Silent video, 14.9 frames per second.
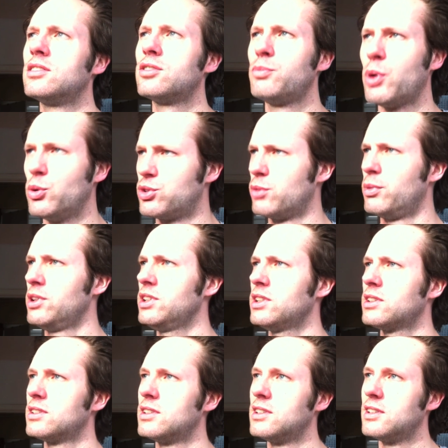supposedly,
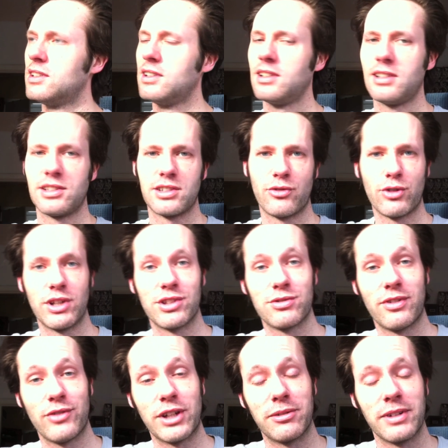that's a friend's
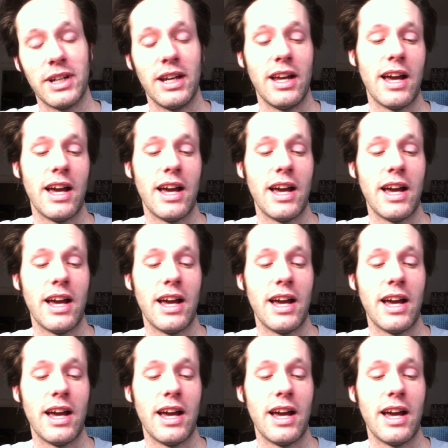thing,